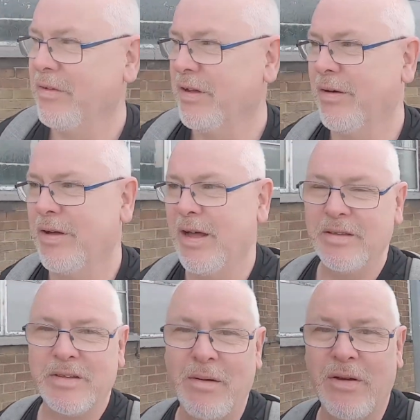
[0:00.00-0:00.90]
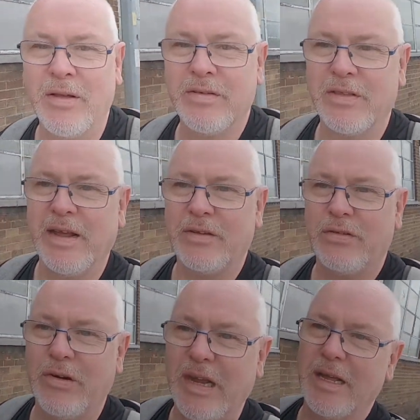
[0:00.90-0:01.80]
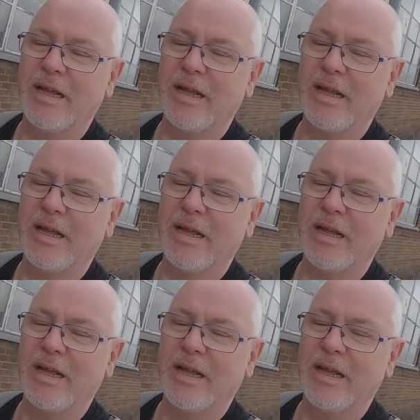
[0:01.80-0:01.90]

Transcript: So let's carry on to the next street.